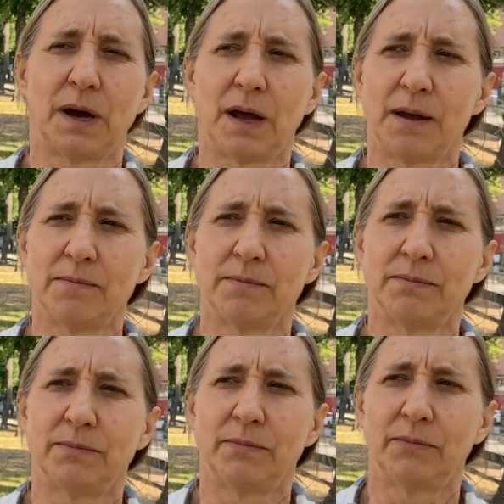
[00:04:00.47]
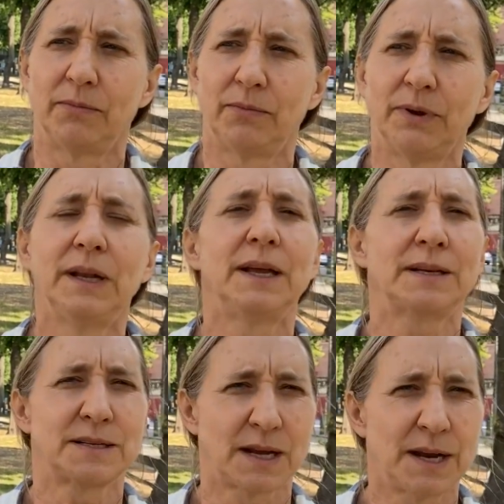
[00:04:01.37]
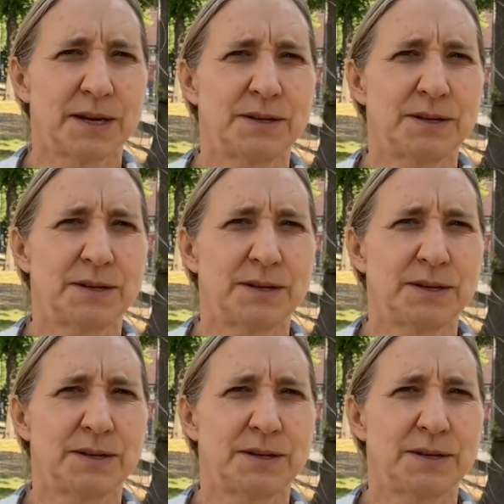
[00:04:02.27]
I'm really excited